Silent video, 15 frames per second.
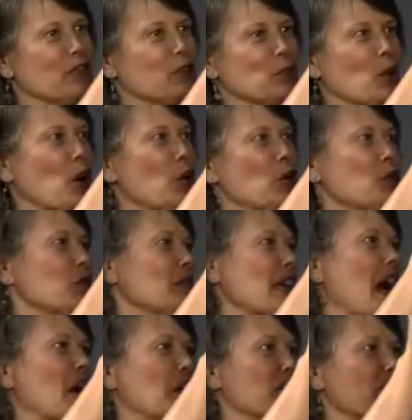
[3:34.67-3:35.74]
grows
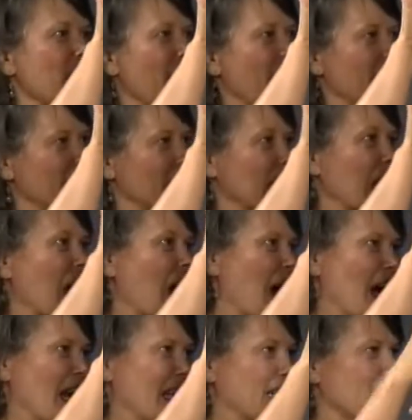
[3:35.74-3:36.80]
out of that
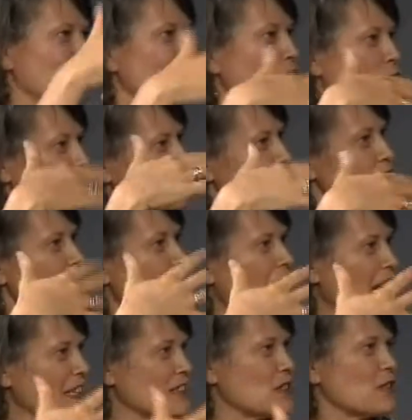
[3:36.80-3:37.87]
line, you know, those
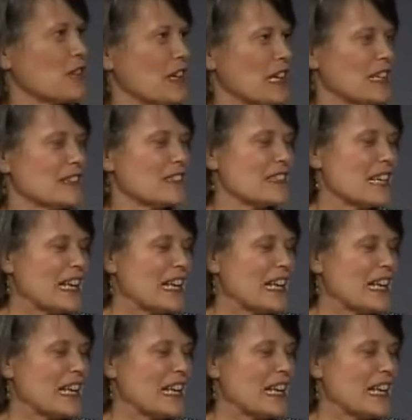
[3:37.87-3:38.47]
kinds of things.